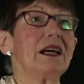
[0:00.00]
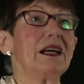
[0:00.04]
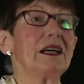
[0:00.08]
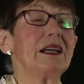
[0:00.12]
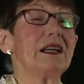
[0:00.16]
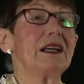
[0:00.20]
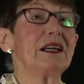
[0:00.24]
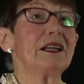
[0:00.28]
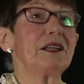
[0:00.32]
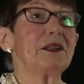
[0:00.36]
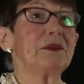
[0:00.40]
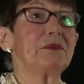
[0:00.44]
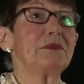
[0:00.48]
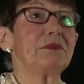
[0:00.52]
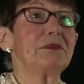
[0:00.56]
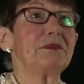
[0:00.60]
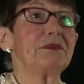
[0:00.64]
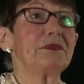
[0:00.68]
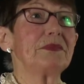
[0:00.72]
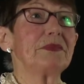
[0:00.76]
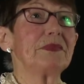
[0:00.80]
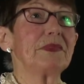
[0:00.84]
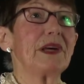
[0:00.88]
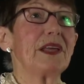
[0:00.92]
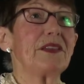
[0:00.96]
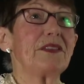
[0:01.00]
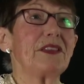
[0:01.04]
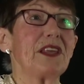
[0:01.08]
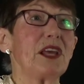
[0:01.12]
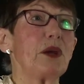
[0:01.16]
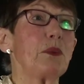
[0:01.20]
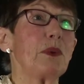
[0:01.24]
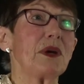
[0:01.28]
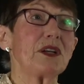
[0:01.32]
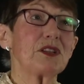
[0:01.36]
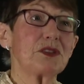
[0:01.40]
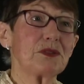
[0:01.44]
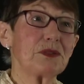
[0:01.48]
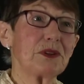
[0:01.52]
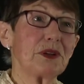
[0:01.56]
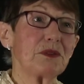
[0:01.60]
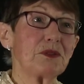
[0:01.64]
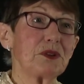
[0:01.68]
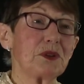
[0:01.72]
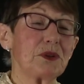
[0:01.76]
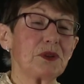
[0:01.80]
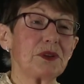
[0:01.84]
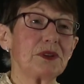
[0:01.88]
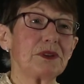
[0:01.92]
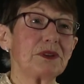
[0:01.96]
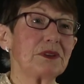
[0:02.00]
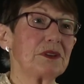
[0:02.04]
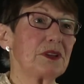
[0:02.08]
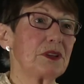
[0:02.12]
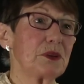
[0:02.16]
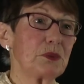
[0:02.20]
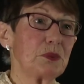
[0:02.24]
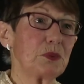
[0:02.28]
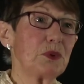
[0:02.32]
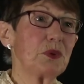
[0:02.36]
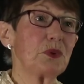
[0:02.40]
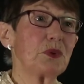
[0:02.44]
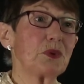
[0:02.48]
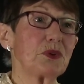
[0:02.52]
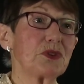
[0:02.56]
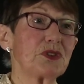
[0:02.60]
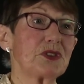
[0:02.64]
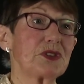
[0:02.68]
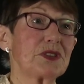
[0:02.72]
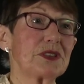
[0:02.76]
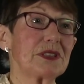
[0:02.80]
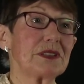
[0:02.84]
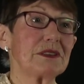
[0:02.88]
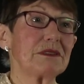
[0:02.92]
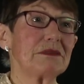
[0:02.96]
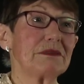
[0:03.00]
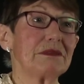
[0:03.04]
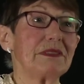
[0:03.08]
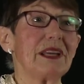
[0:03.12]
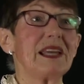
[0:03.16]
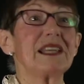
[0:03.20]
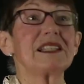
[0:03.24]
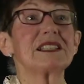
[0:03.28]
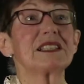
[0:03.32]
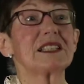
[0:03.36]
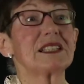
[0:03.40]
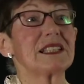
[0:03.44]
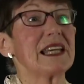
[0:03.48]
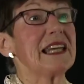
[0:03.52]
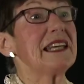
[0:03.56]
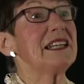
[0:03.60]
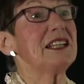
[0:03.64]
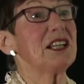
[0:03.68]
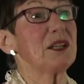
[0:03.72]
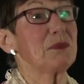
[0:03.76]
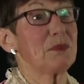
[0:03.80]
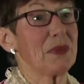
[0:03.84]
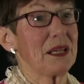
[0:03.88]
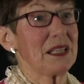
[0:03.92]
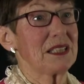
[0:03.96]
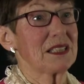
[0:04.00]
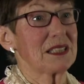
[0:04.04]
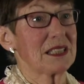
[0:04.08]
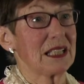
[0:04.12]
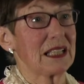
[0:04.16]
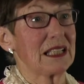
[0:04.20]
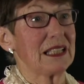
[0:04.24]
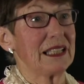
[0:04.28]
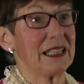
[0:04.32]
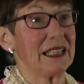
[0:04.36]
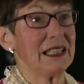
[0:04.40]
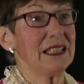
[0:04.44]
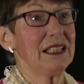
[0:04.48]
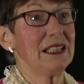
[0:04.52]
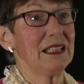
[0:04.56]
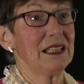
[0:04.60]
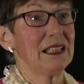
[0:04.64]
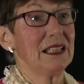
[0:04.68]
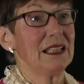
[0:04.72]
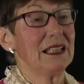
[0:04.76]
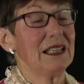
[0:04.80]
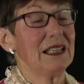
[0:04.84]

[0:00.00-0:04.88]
And they went around the wards entertaining, basically.